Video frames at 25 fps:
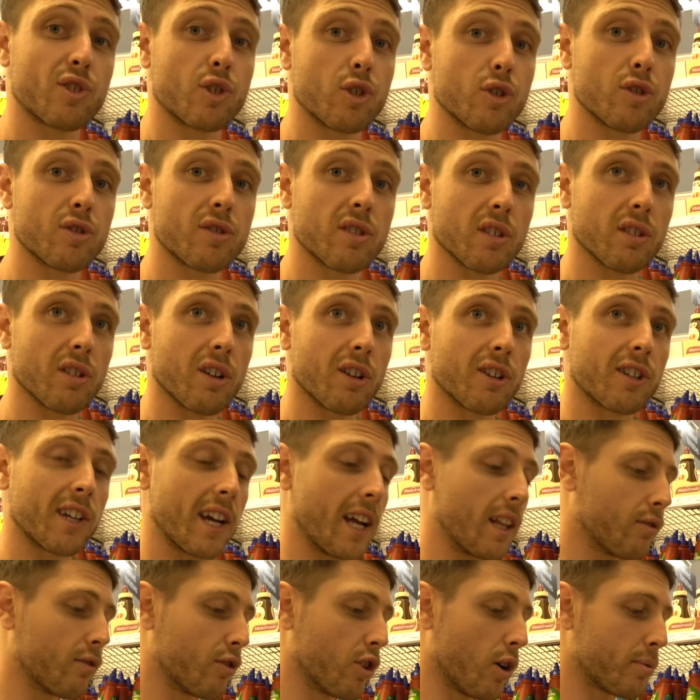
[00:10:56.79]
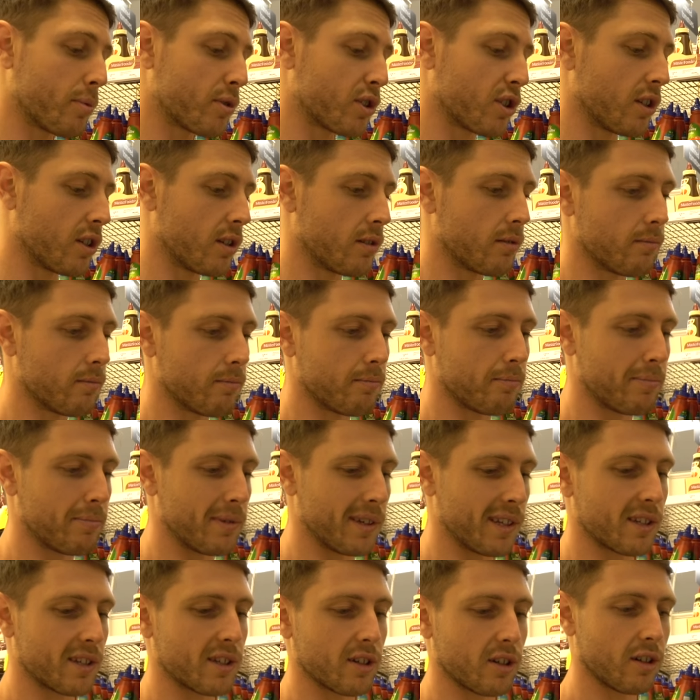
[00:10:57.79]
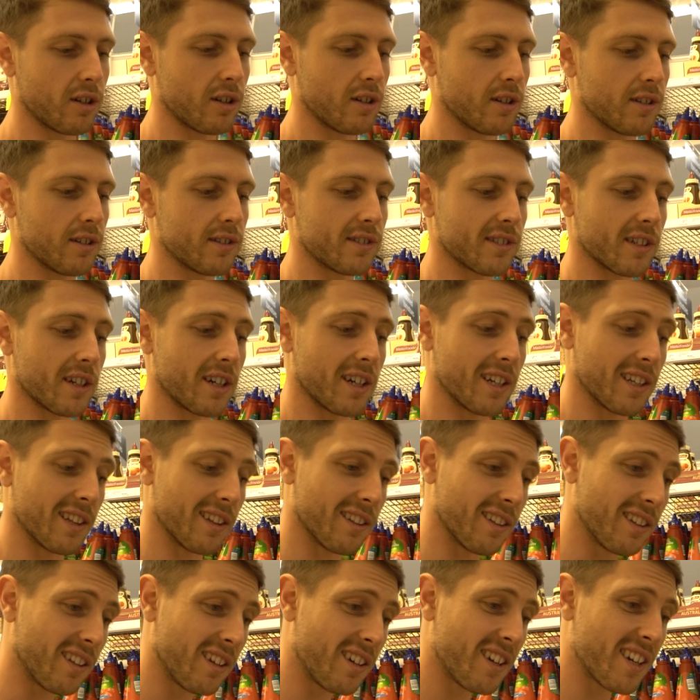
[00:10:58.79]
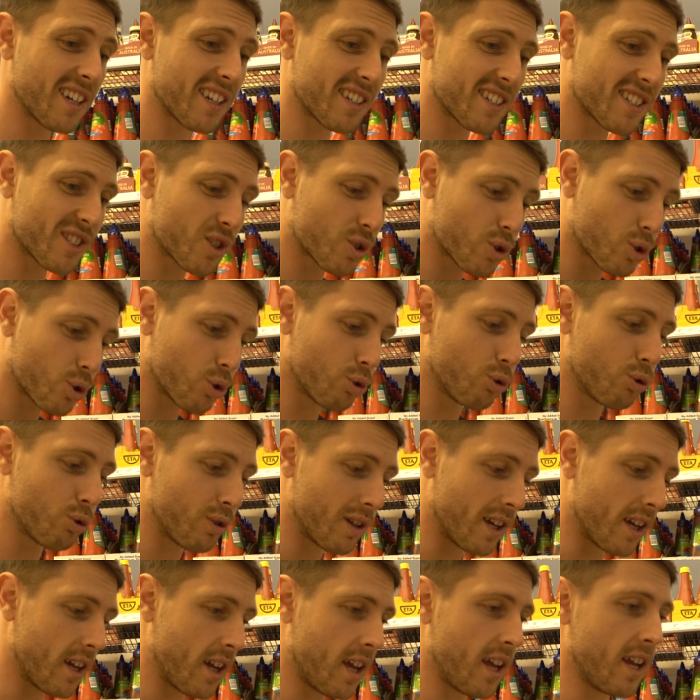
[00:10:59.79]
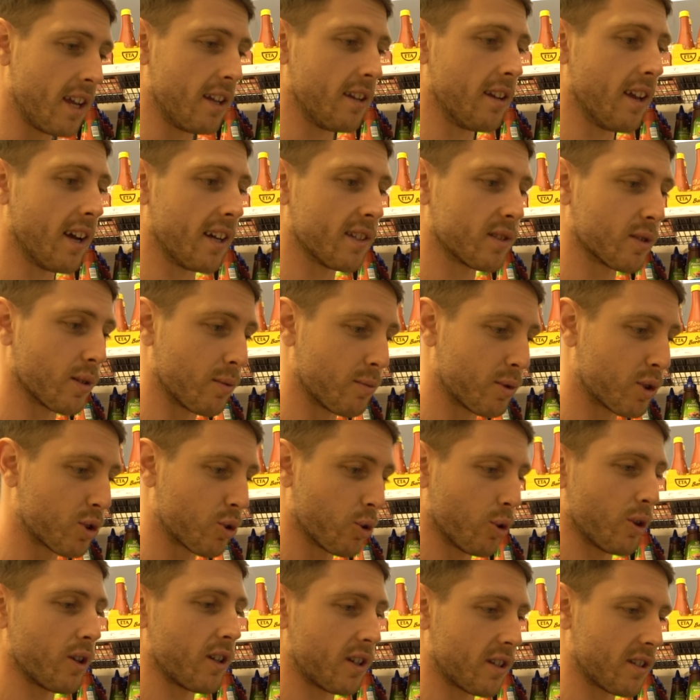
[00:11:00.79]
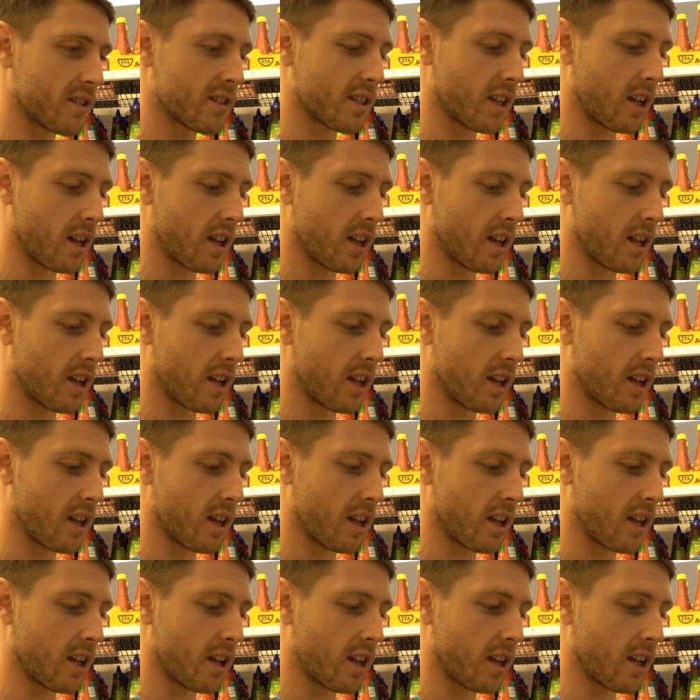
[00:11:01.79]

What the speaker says: choose the low calorie option because I like to eat. As I'm sure you can